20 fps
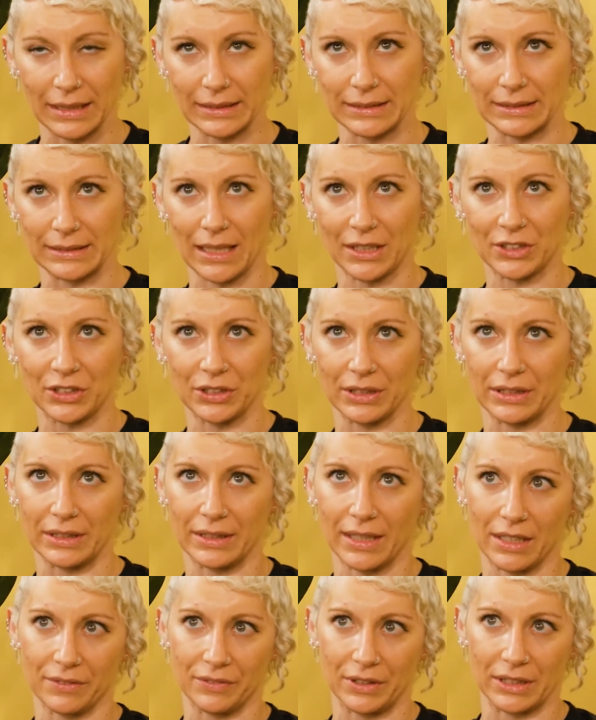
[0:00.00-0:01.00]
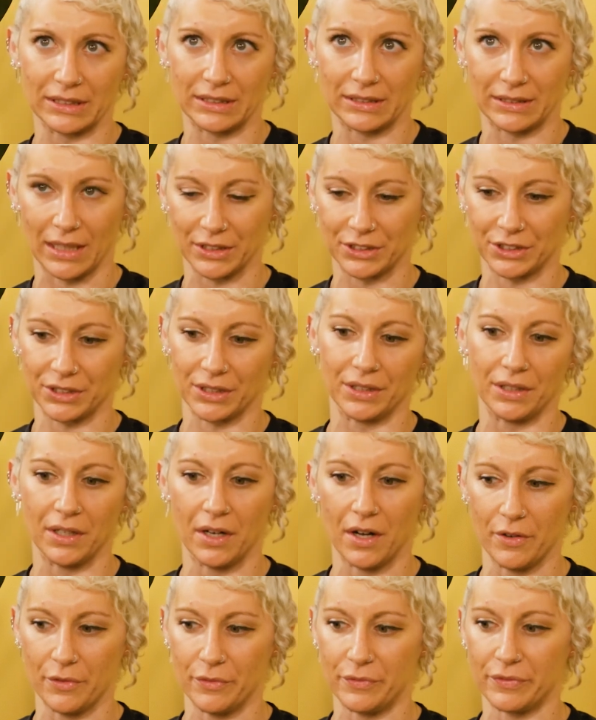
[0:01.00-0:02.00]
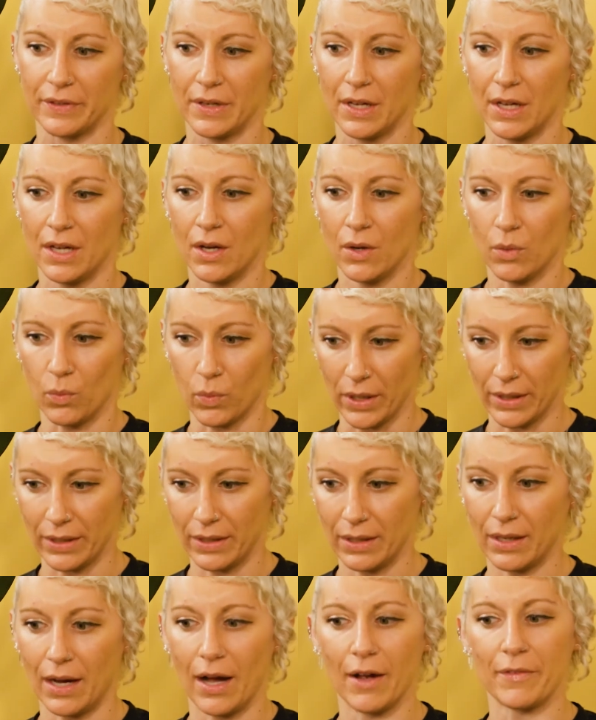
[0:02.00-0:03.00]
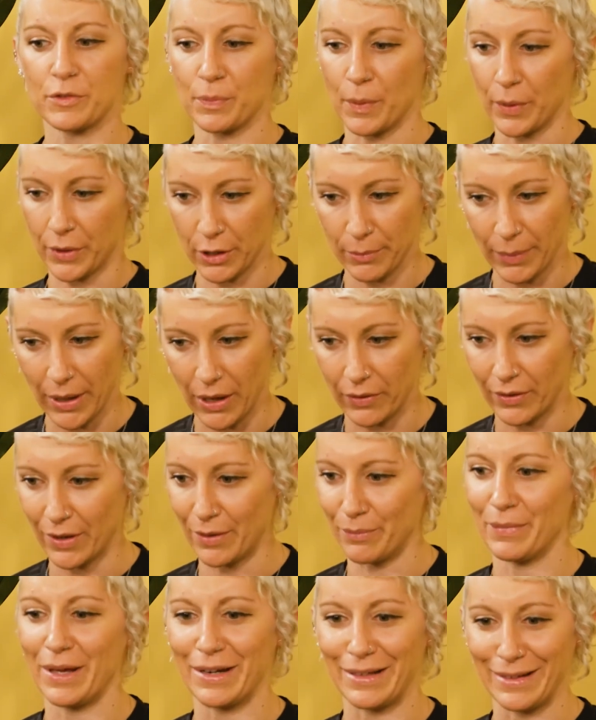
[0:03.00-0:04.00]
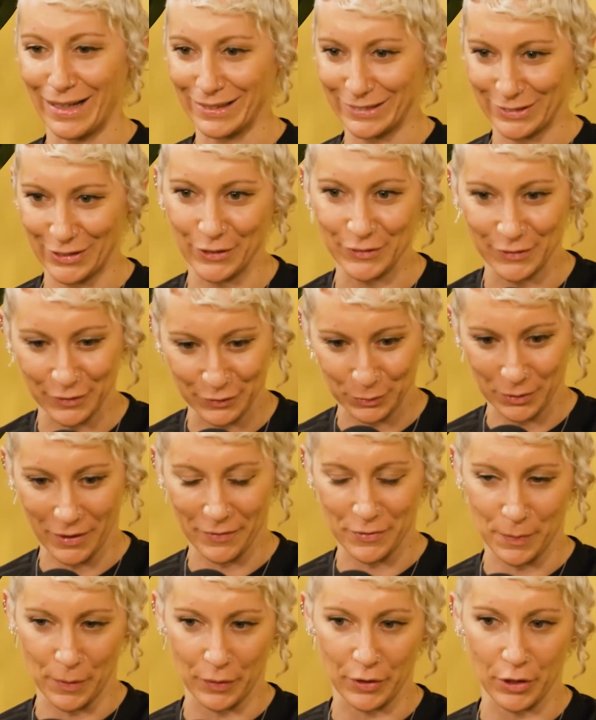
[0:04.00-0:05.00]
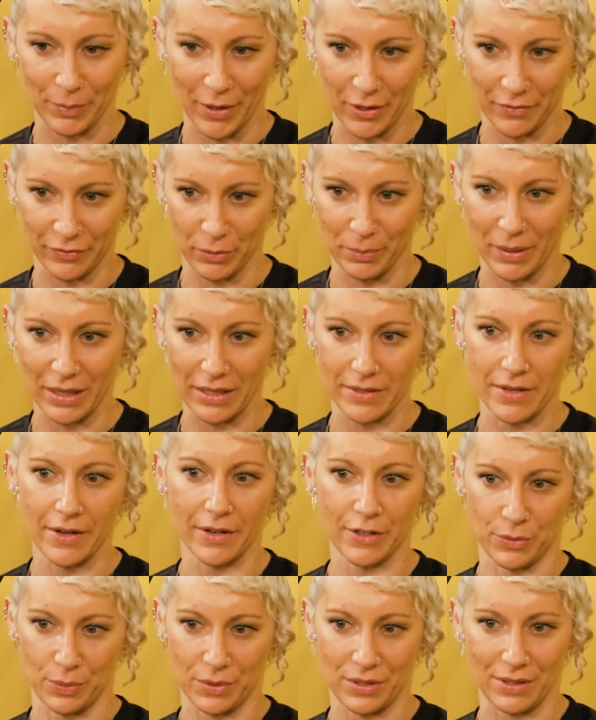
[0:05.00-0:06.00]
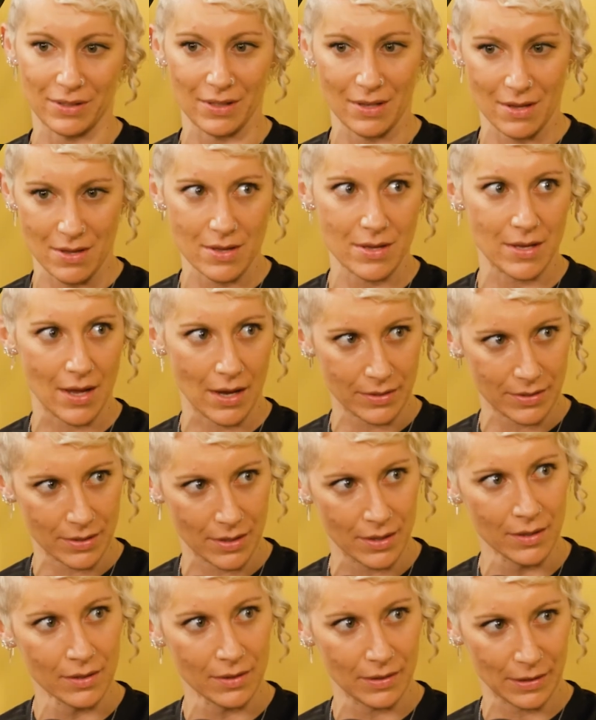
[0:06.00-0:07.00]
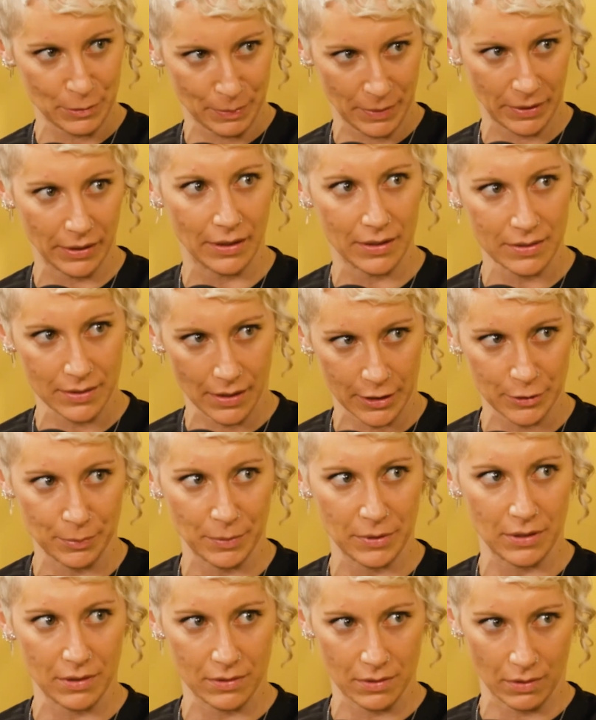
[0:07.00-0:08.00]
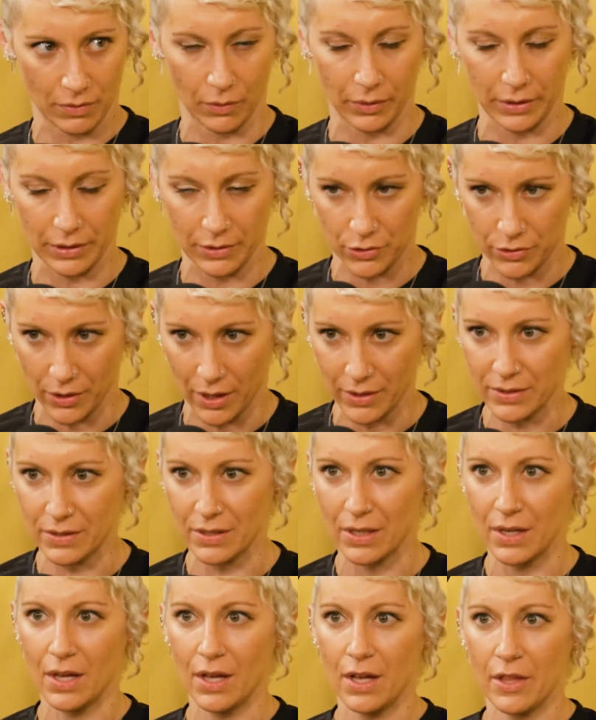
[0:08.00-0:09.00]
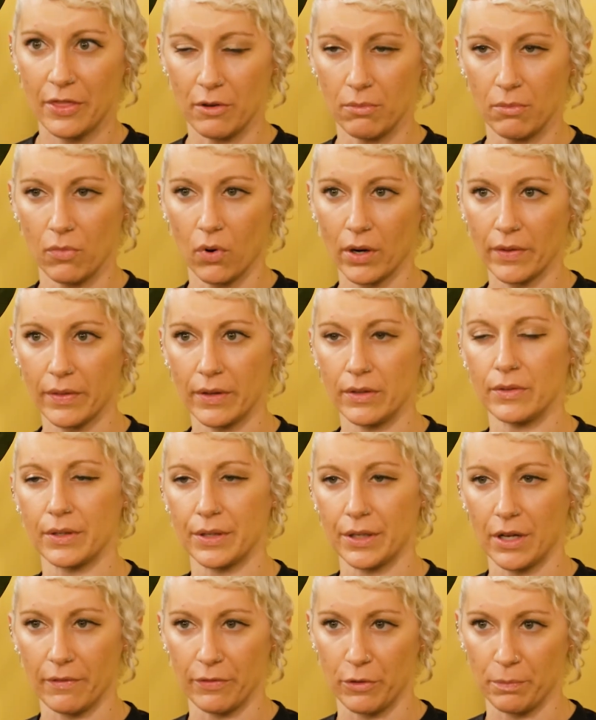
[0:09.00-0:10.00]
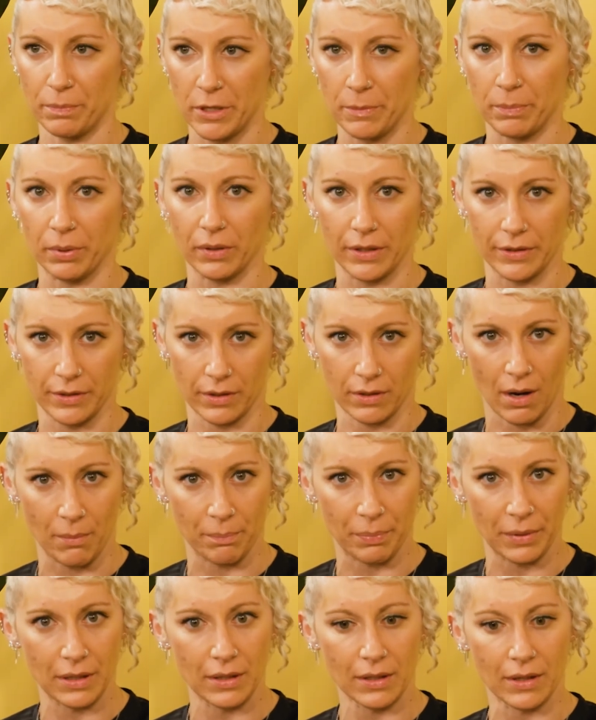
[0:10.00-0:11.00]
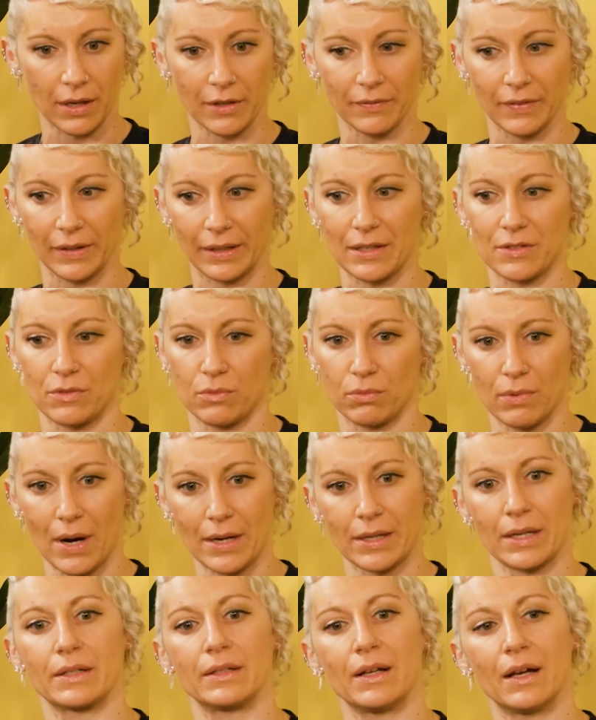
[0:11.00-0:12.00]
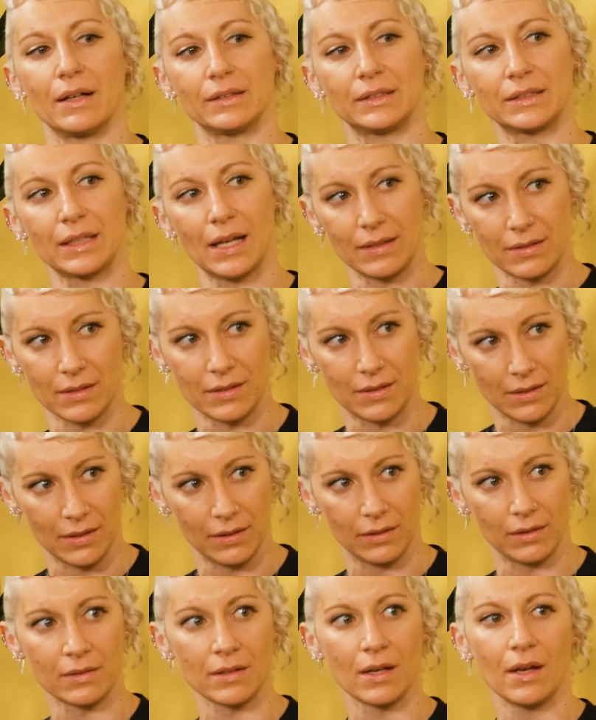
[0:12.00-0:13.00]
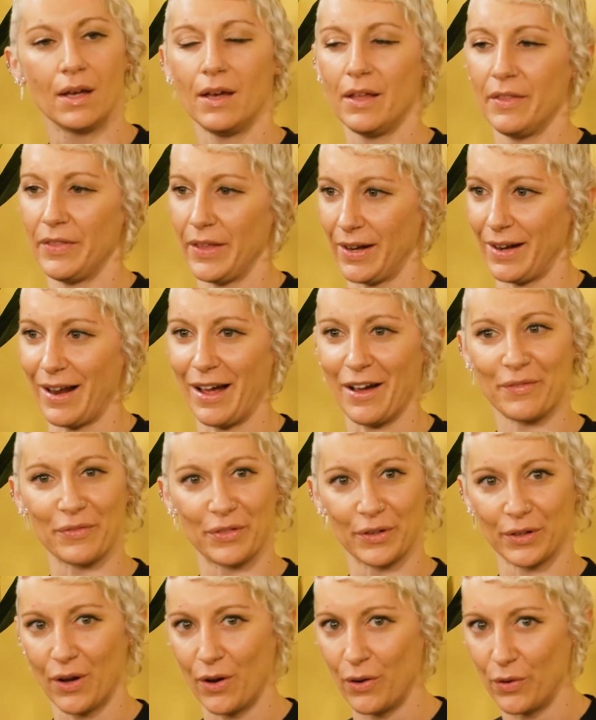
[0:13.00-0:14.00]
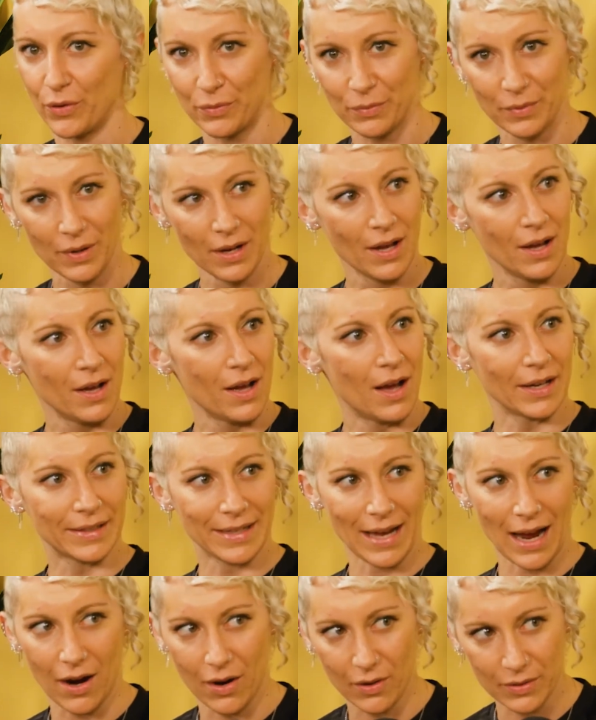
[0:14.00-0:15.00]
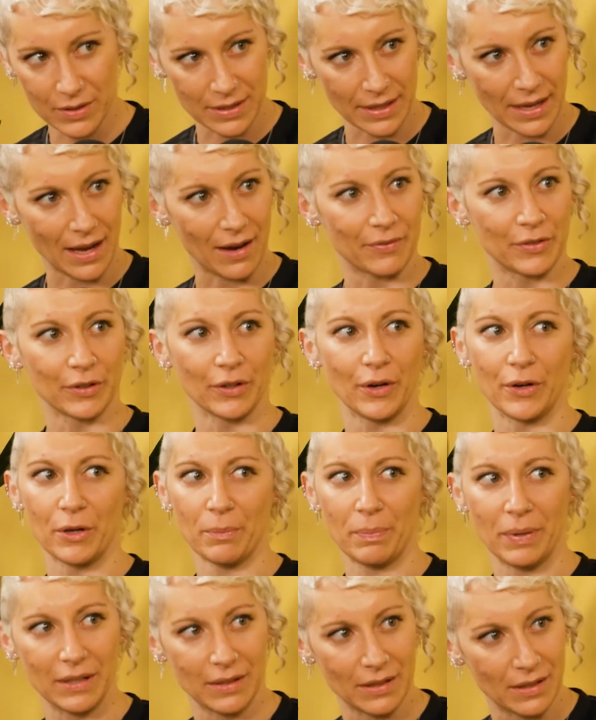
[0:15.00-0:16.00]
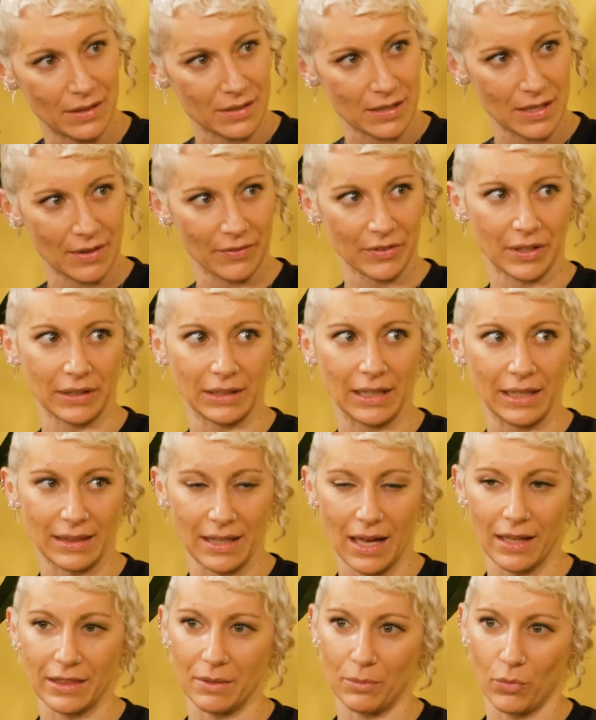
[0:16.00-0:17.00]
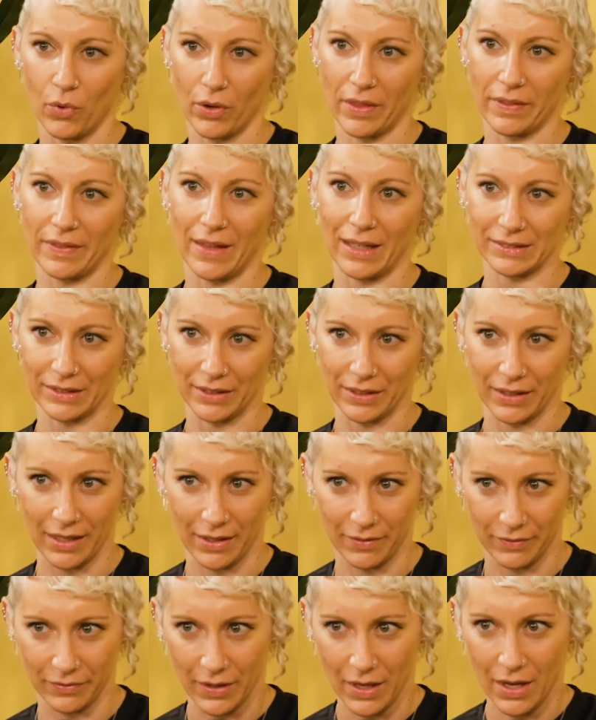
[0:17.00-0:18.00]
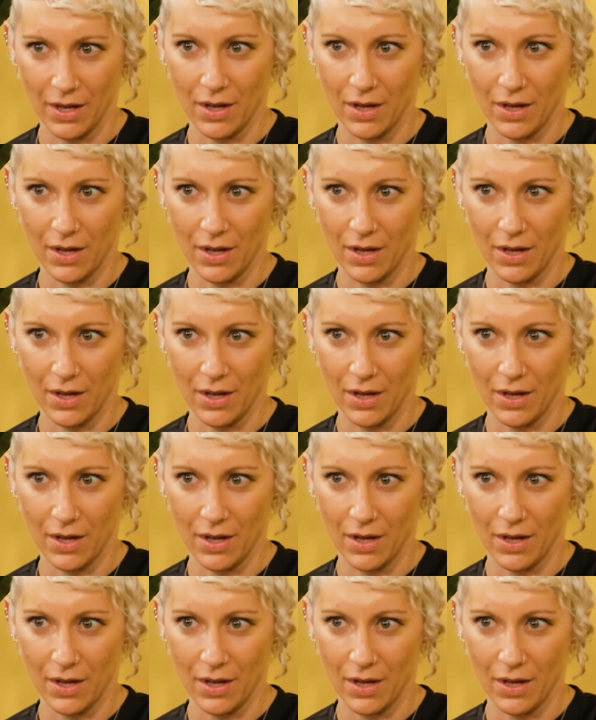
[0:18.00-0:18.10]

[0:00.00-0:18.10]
this is actually kind of an extension of what I've spoken about and many SEOs have spoken about for many years, which is EEAT, experience, expertise, authority, and trust. The more that you can have the people at your company kind of like as recognized entities that have their own accounts, they have their own opinions and everything like that, the more that that's going to kind of